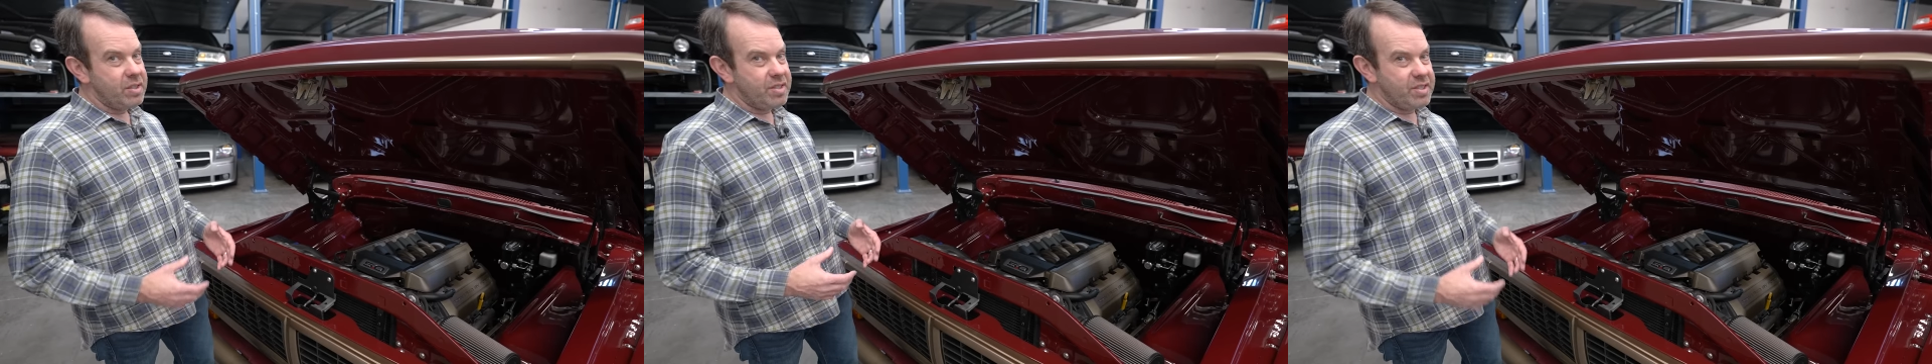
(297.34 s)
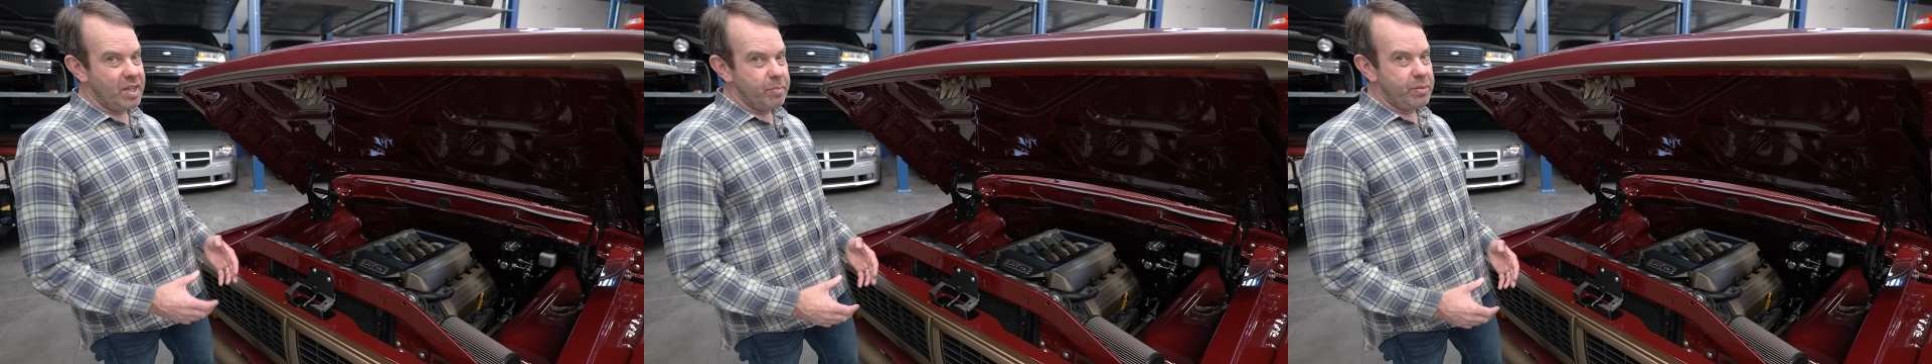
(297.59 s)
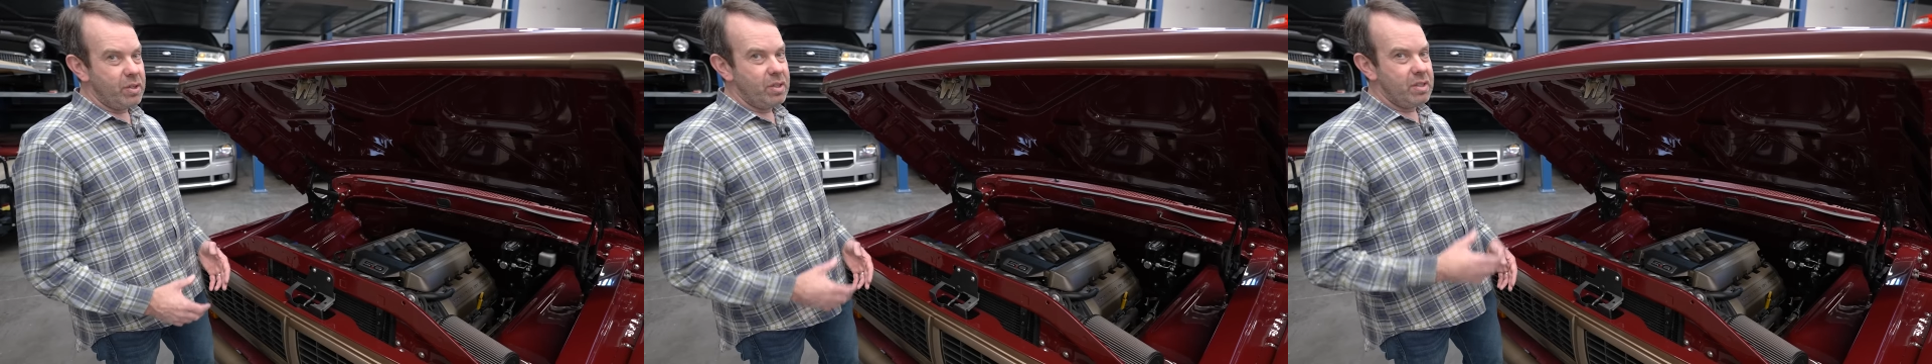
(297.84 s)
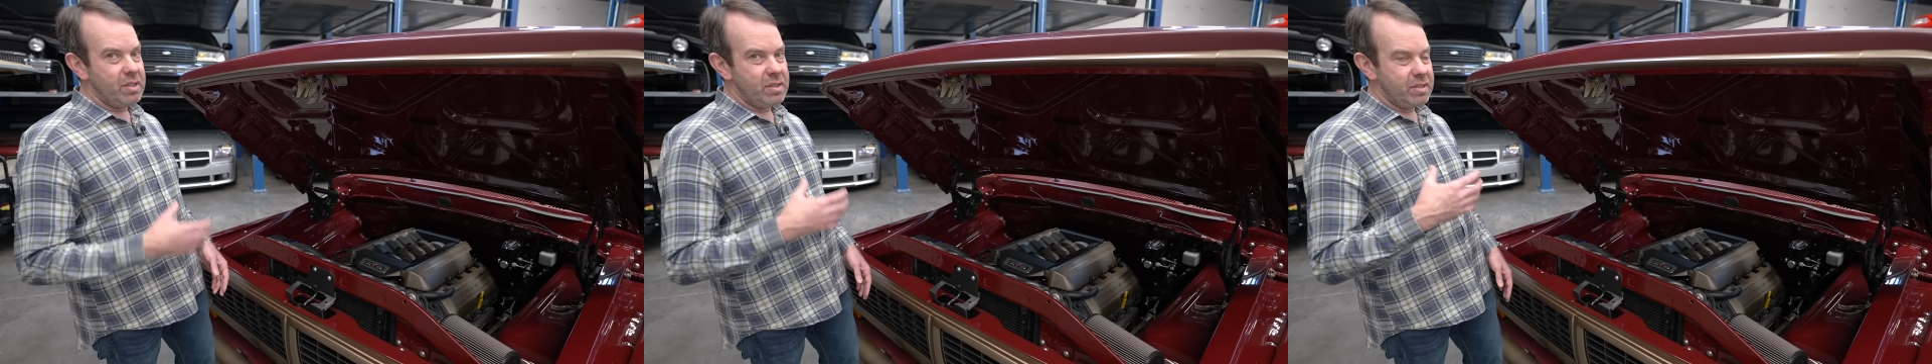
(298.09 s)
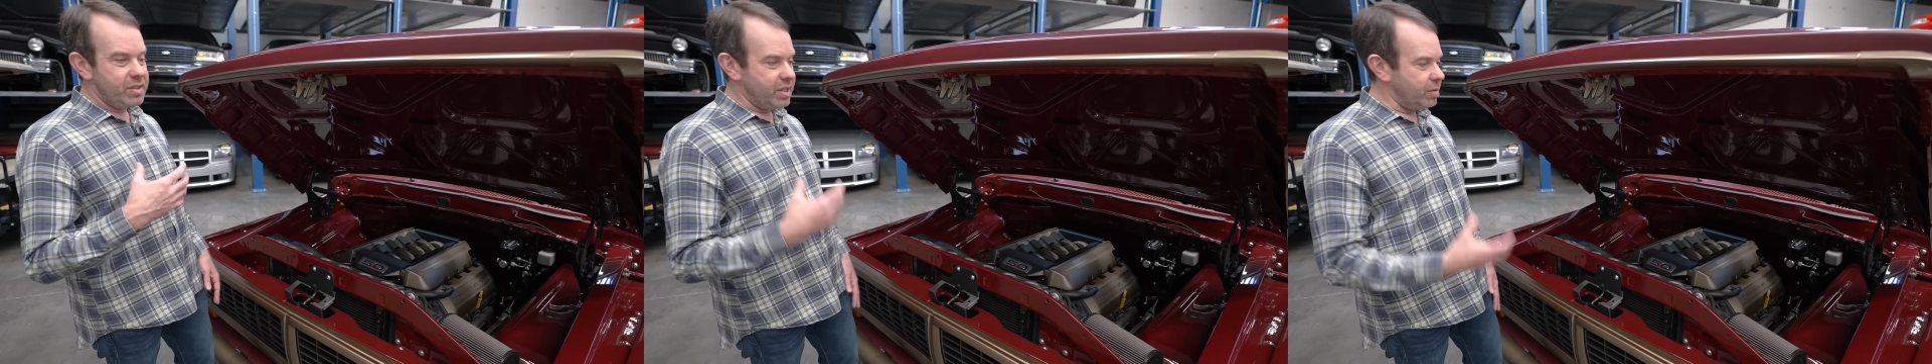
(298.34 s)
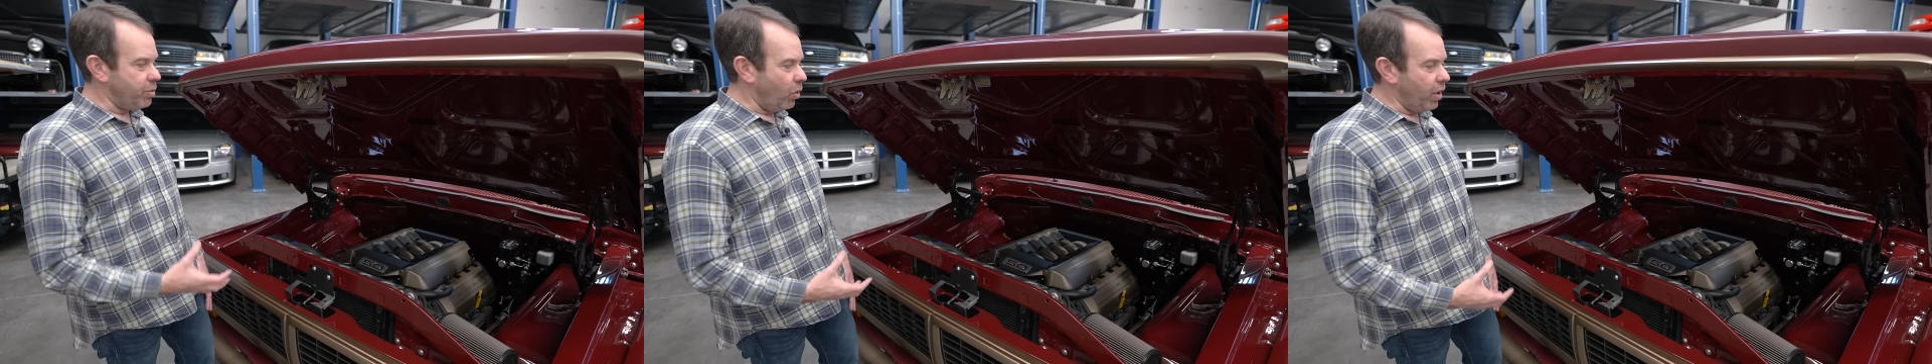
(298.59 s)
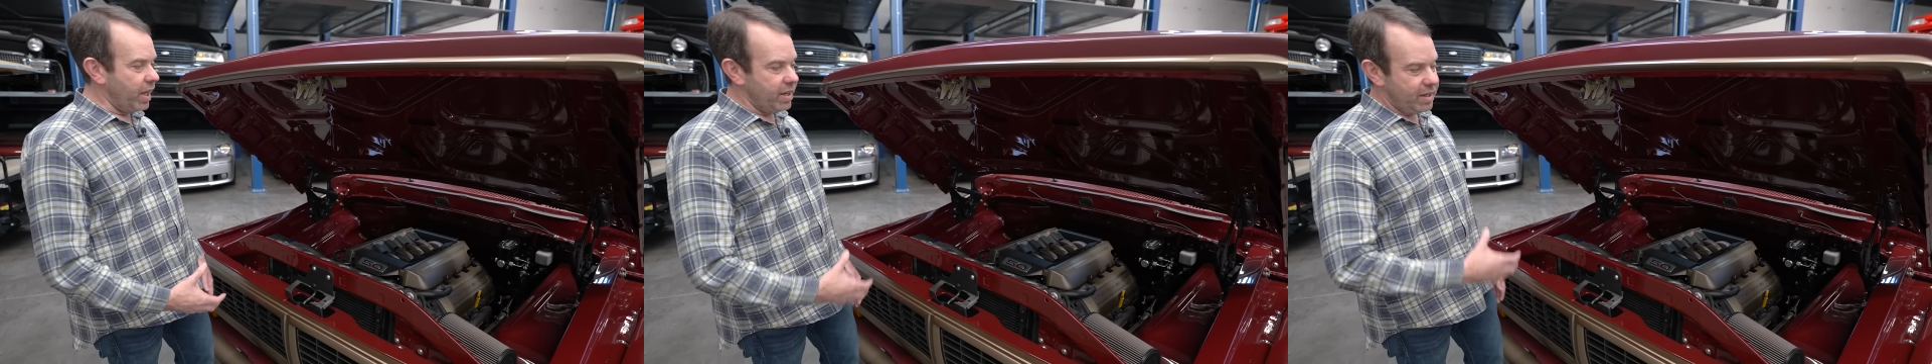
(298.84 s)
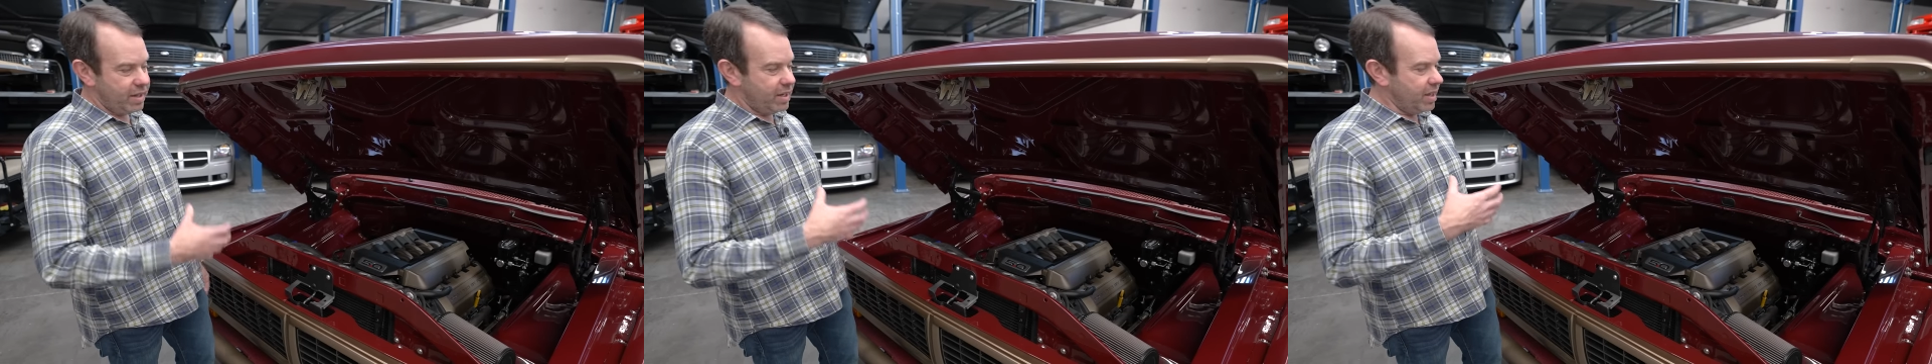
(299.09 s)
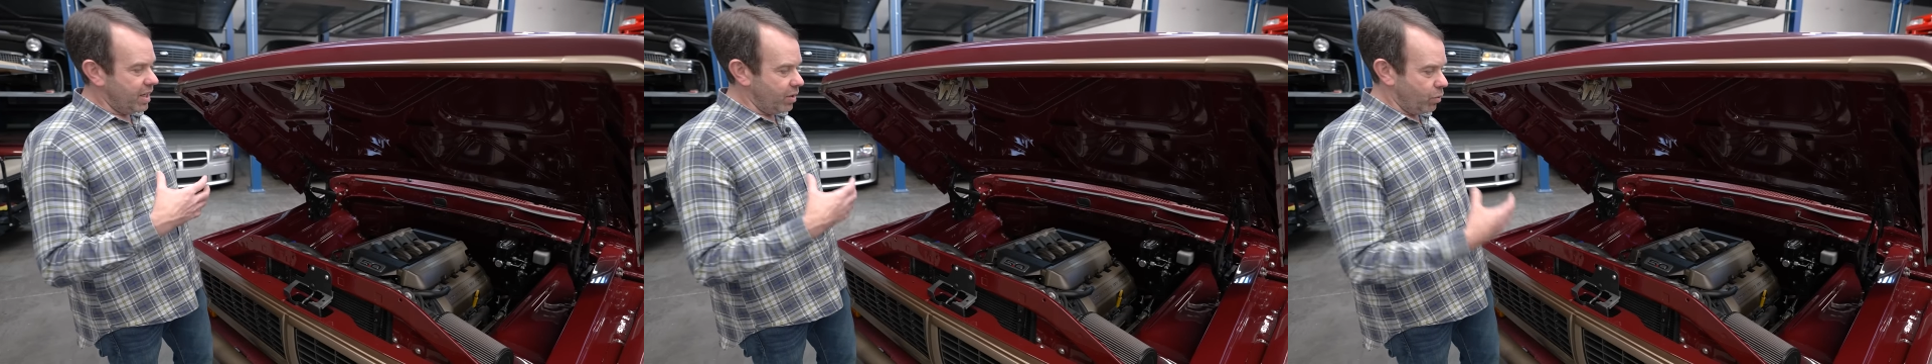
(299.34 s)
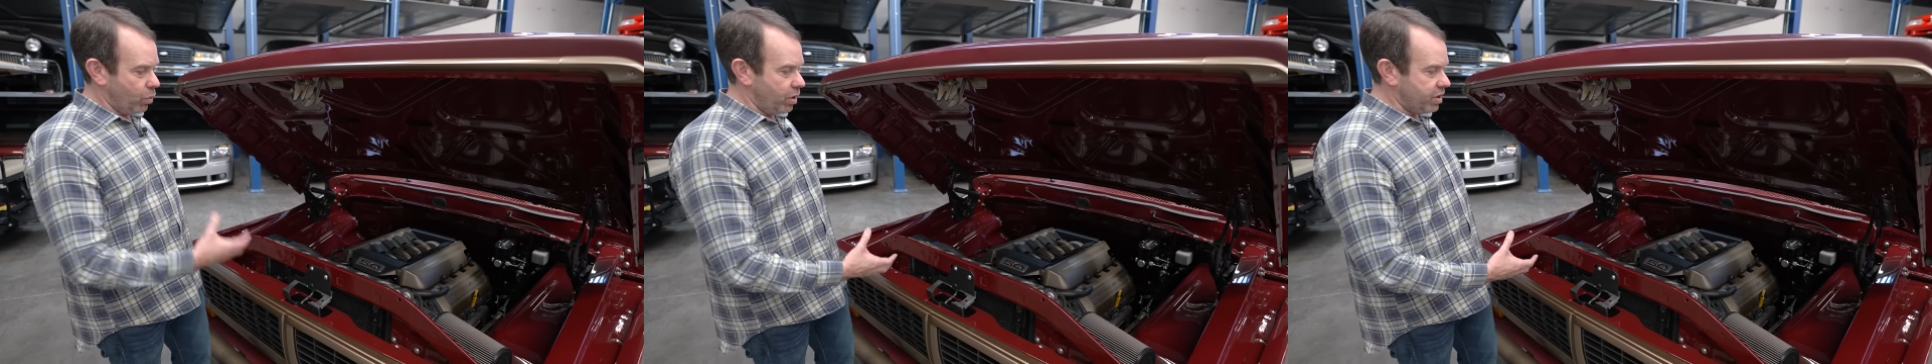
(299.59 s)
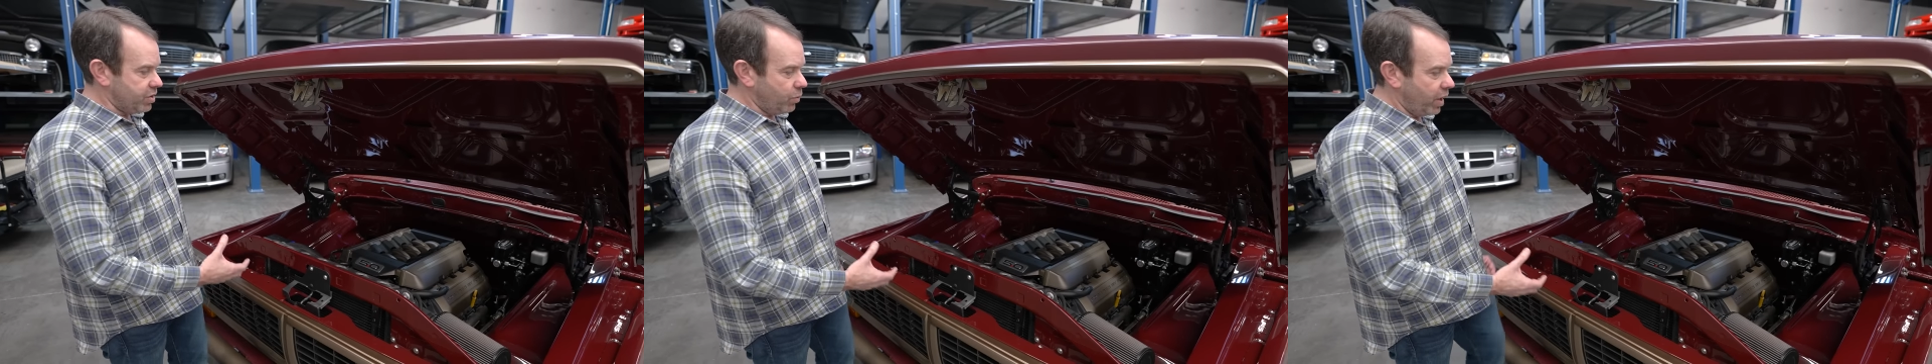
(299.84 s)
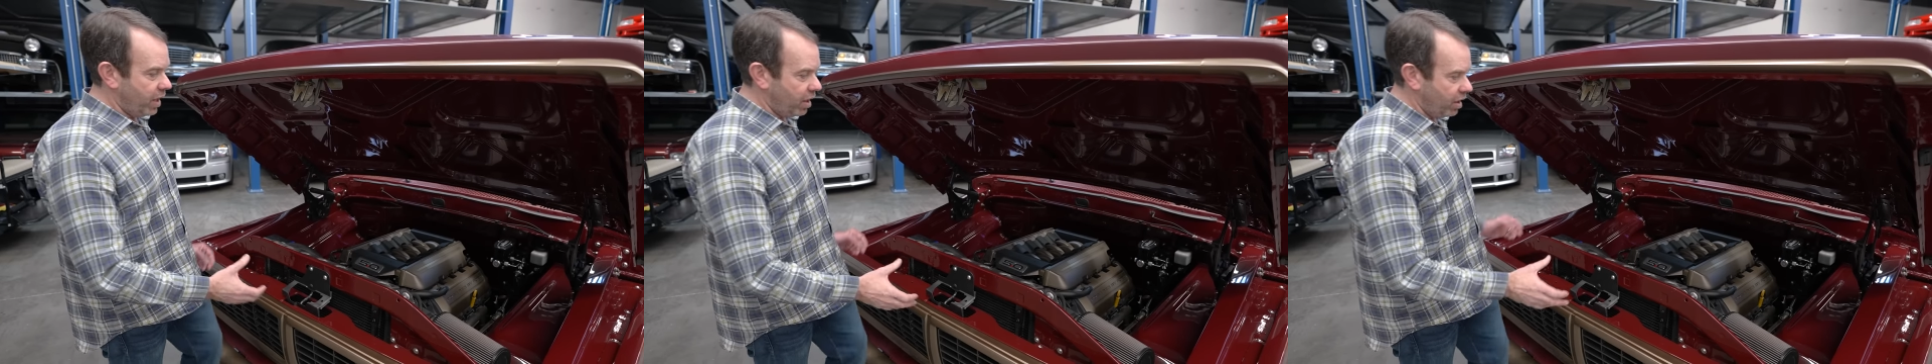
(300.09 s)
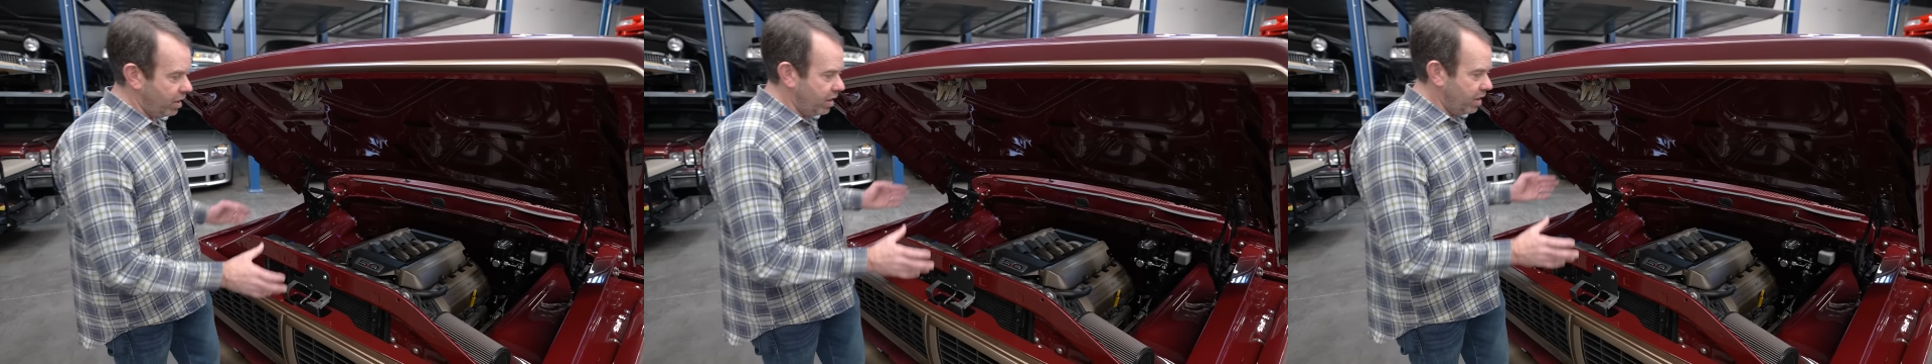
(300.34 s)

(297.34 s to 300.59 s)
simple, to the point. It works well.